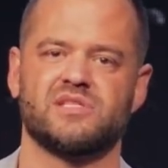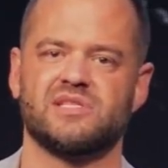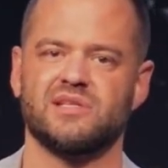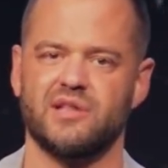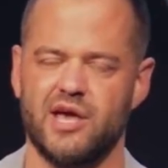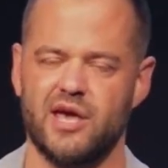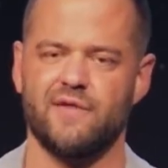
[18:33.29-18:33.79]

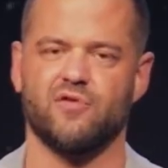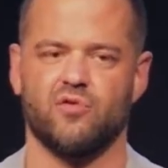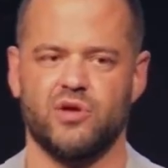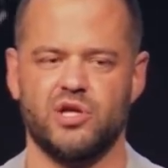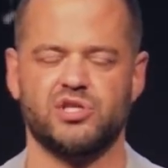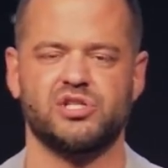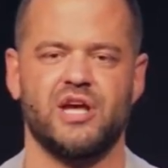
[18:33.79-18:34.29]

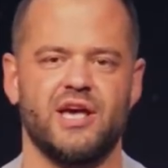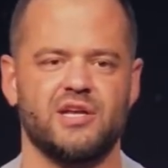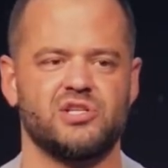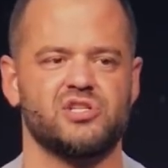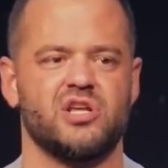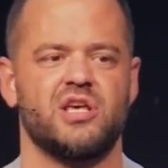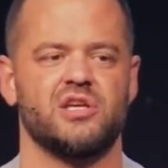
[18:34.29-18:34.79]
slavery
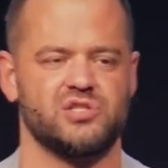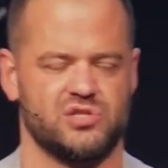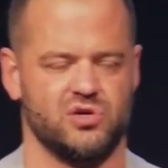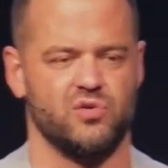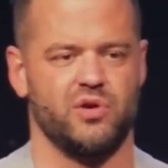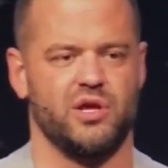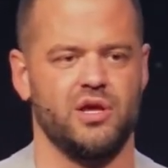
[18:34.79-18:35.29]
changed
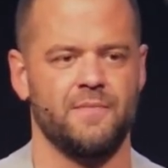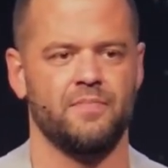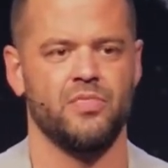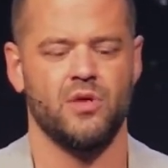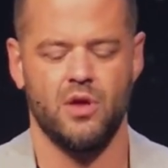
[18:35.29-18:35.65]
history,